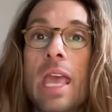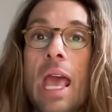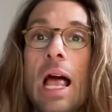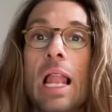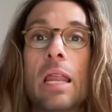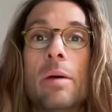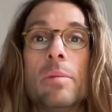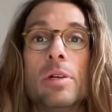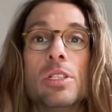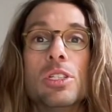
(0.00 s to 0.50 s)

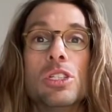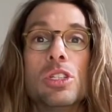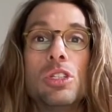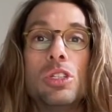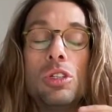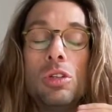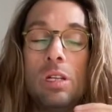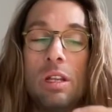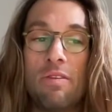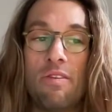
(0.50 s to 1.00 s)
elements
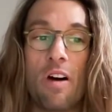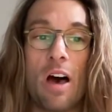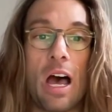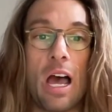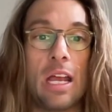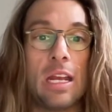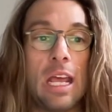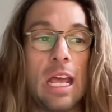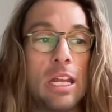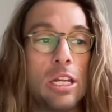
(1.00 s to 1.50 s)
to
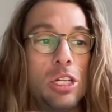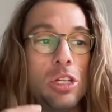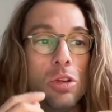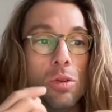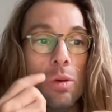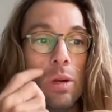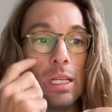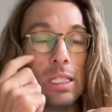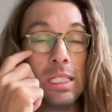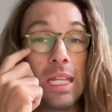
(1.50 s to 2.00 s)
define and
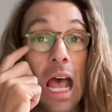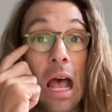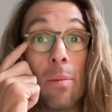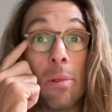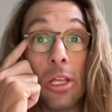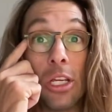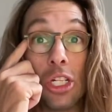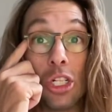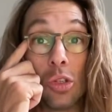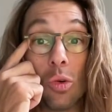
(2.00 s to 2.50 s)
to
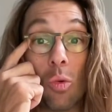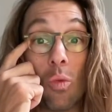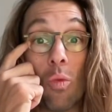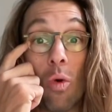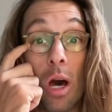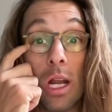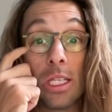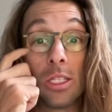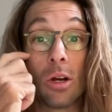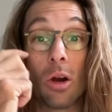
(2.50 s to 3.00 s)
establish
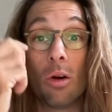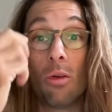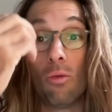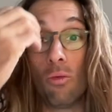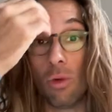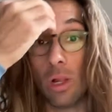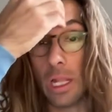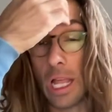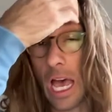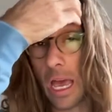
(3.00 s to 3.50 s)
what is our
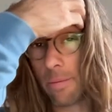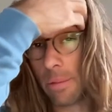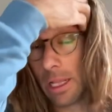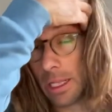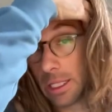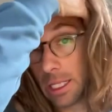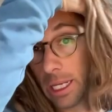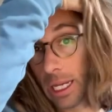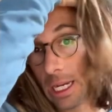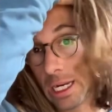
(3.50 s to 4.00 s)

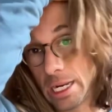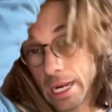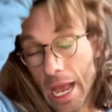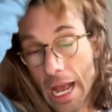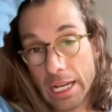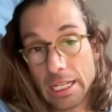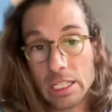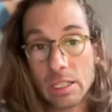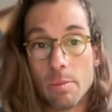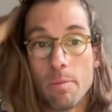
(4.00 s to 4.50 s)
reliability
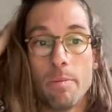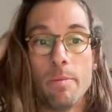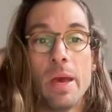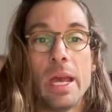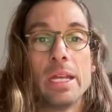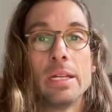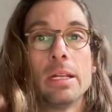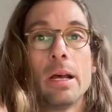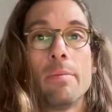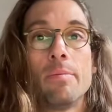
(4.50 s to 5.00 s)
index
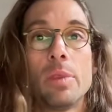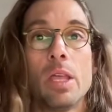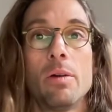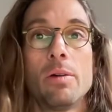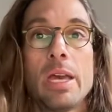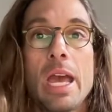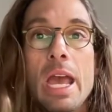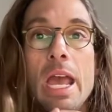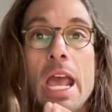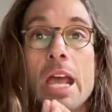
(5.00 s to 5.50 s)
beta.
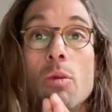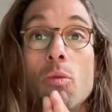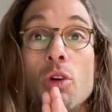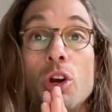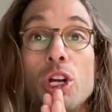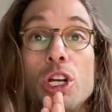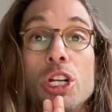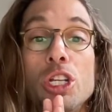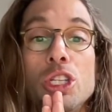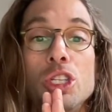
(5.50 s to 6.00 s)
Okay, and we're
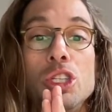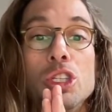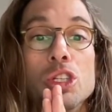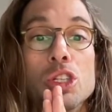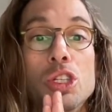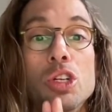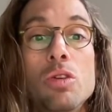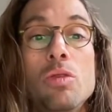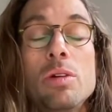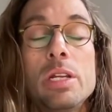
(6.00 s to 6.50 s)
going to
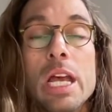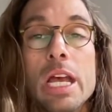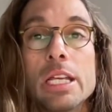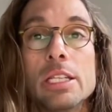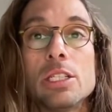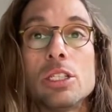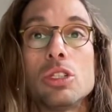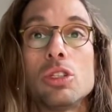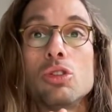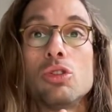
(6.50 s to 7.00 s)
do
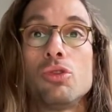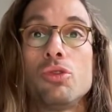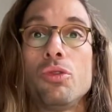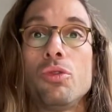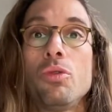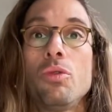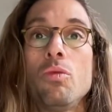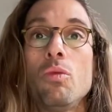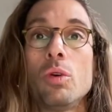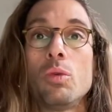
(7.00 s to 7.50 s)
this
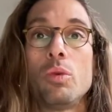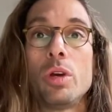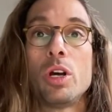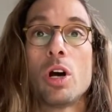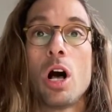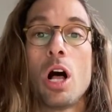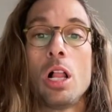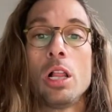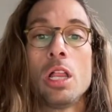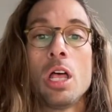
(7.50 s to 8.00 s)
through what we
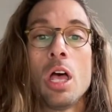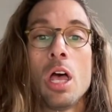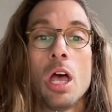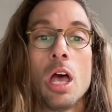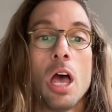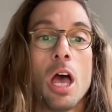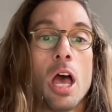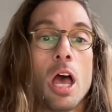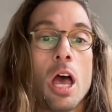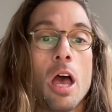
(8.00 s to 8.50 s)
call
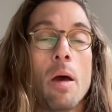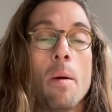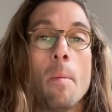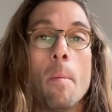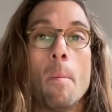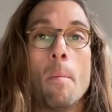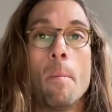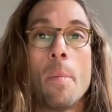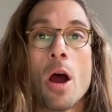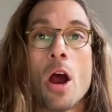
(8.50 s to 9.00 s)
a
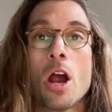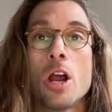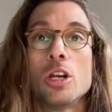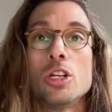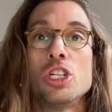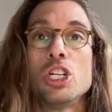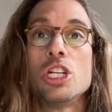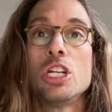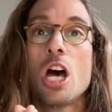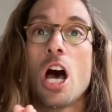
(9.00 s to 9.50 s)

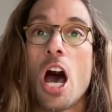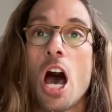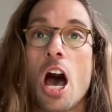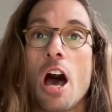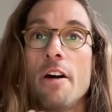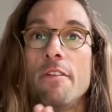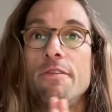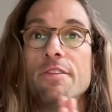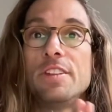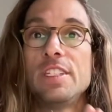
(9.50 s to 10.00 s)
margin
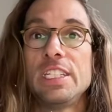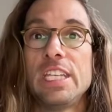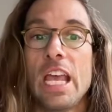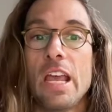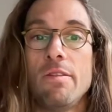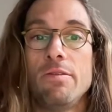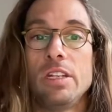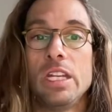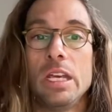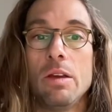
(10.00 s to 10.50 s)
of
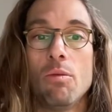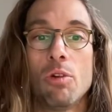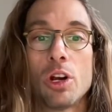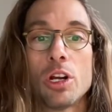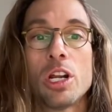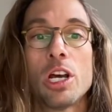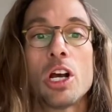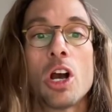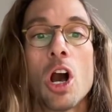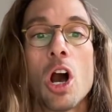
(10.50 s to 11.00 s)
safety. We're
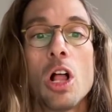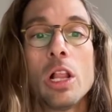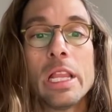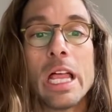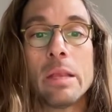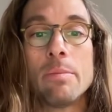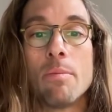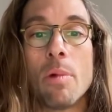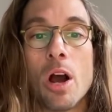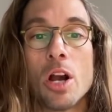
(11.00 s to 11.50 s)
going to call
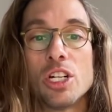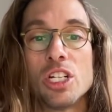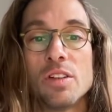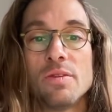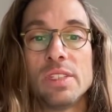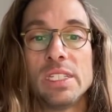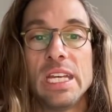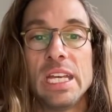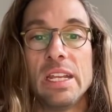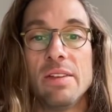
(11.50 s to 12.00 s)
that margin
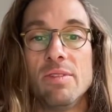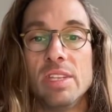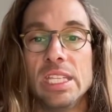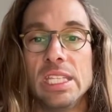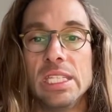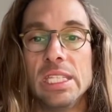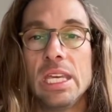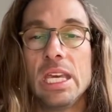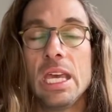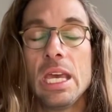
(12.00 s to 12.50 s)
of safety
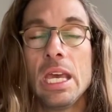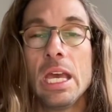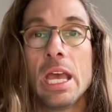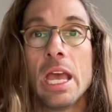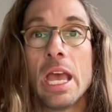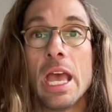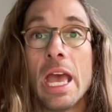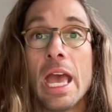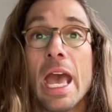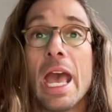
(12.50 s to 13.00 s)
Z,
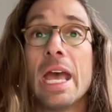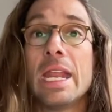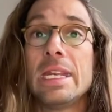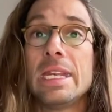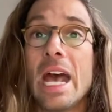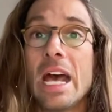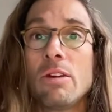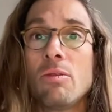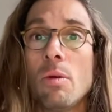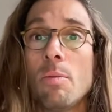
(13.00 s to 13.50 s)
and
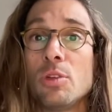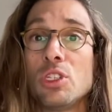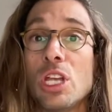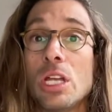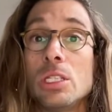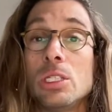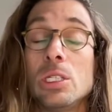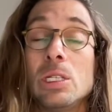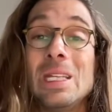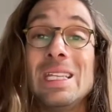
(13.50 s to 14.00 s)
that
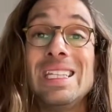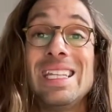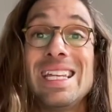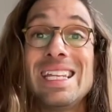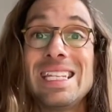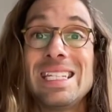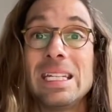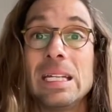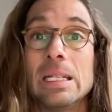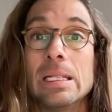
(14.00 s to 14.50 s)
represents the
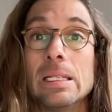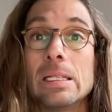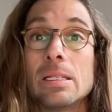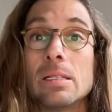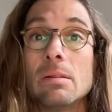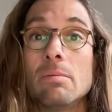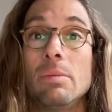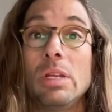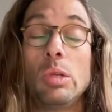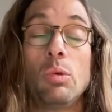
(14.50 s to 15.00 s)

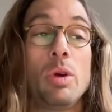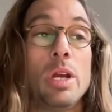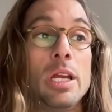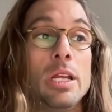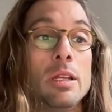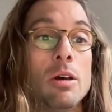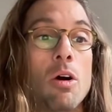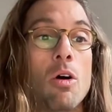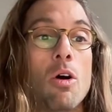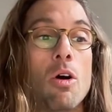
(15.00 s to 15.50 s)
distance
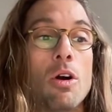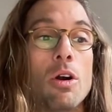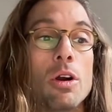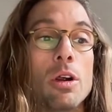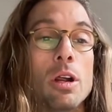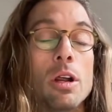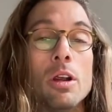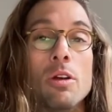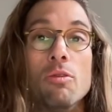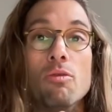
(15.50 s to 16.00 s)
between our
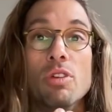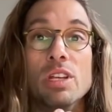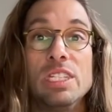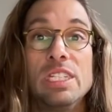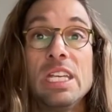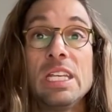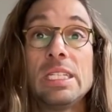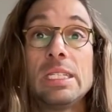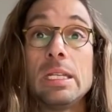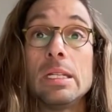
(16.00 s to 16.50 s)

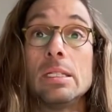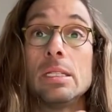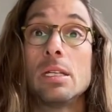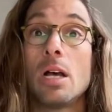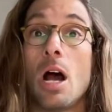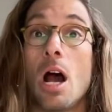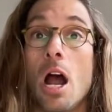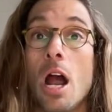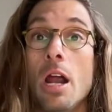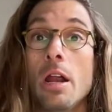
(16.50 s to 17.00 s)
resistance
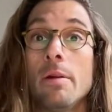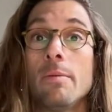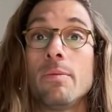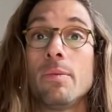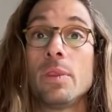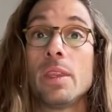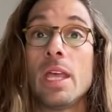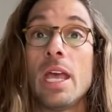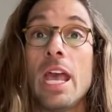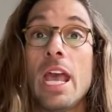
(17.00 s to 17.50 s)
R
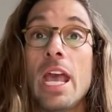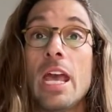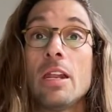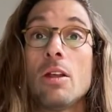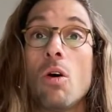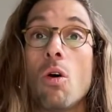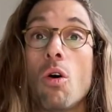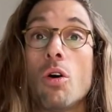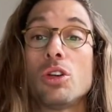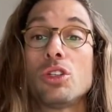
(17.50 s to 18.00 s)
and
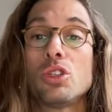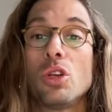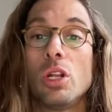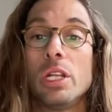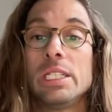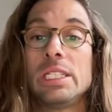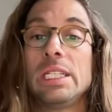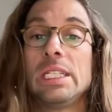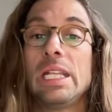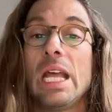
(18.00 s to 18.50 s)
our
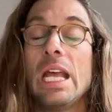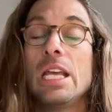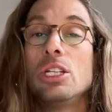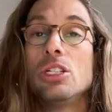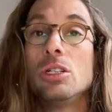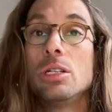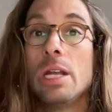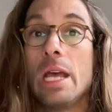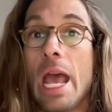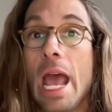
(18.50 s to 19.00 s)

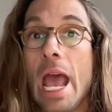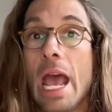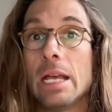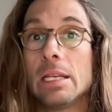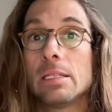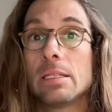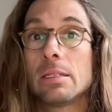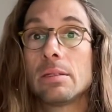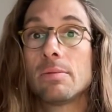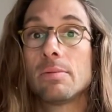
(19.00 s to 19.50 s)
solicitation
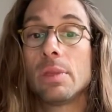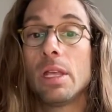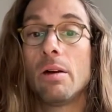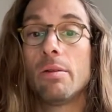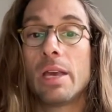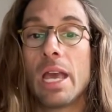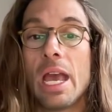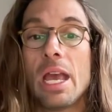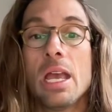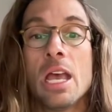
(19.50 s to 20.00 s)
S.
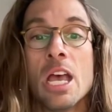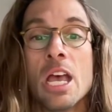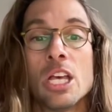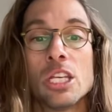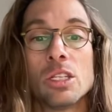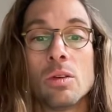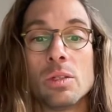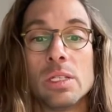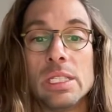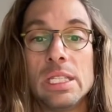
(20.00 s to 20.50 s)
Okay,
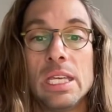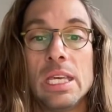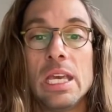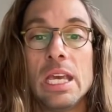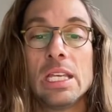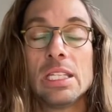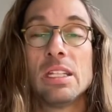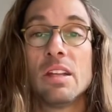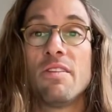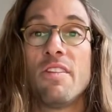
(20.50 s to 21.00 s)
so Z
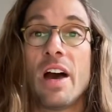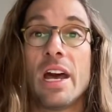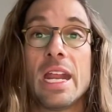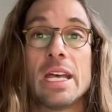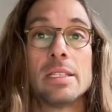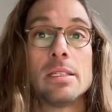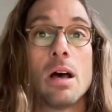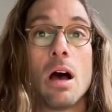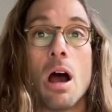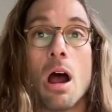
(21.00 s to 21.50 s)
is defined
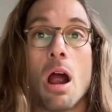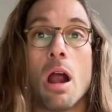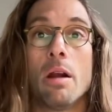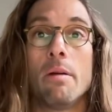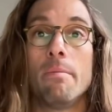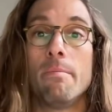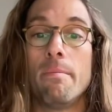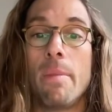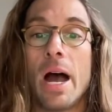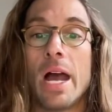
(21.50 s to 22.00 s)
as
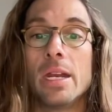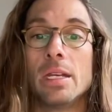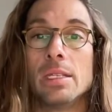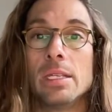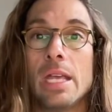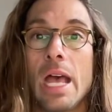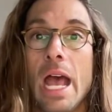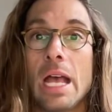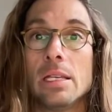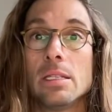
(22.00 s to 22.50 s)
R minus
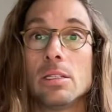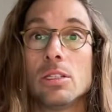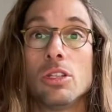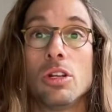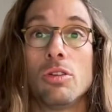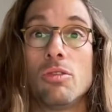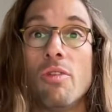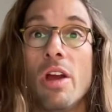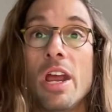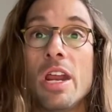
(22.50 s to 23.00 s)
S.
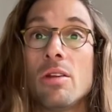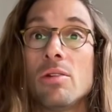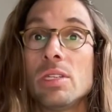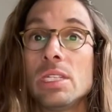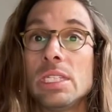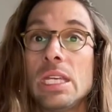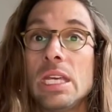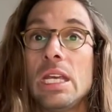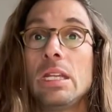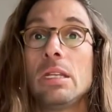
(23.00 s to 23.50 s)
The greater
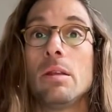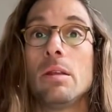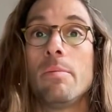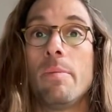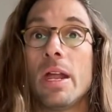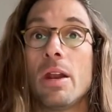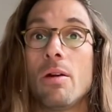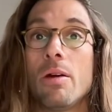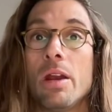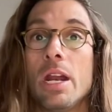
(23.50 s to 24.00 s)
Z, the
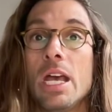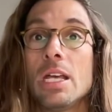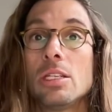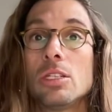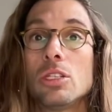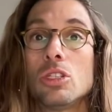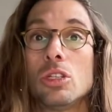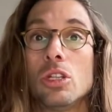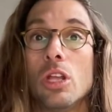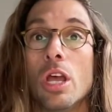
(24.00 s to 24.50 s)
better it
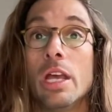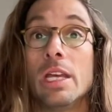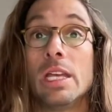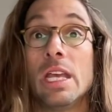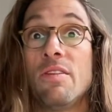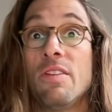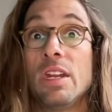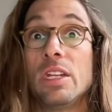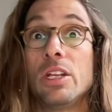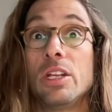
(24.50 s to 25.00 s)
is.
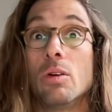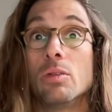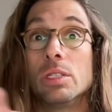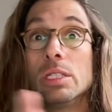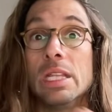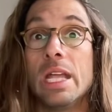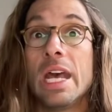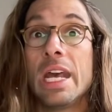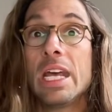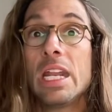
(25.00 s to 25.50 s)
If it goes
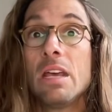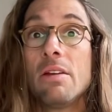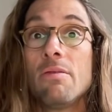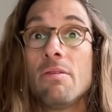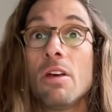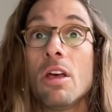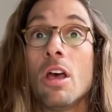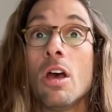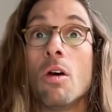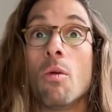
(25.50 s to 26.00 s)
negative,
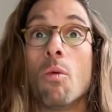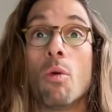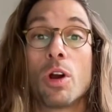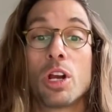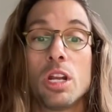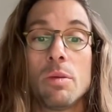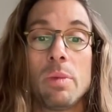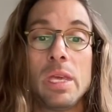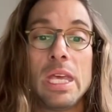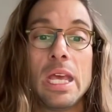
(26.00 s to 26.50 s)
we're
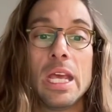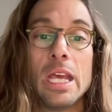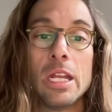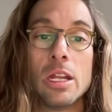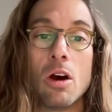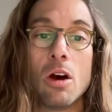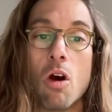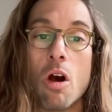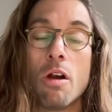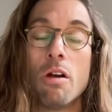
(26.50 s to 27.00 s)
going to be in
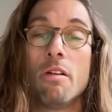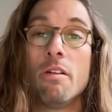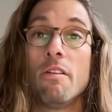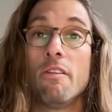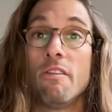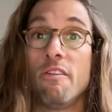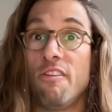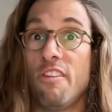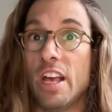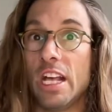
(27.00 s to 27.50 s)
our
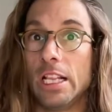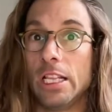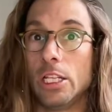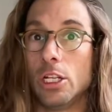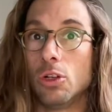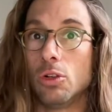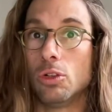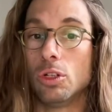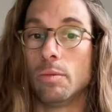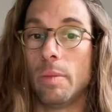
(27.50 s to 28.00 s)

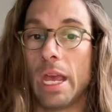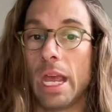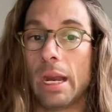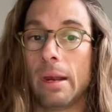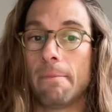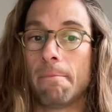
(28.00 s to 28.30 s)
failure domain.